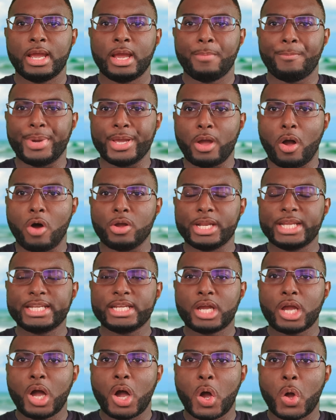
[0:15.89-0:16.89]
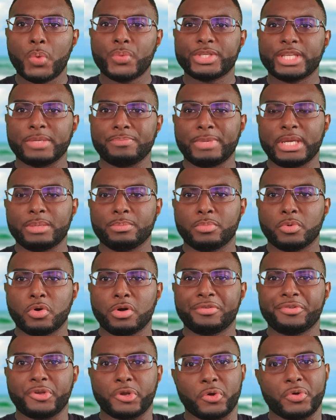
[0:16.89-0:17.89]
By online accounts, I mean both
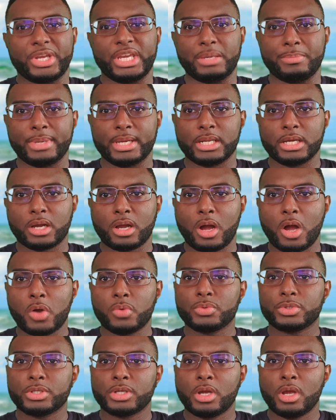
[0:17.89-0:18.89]
your email account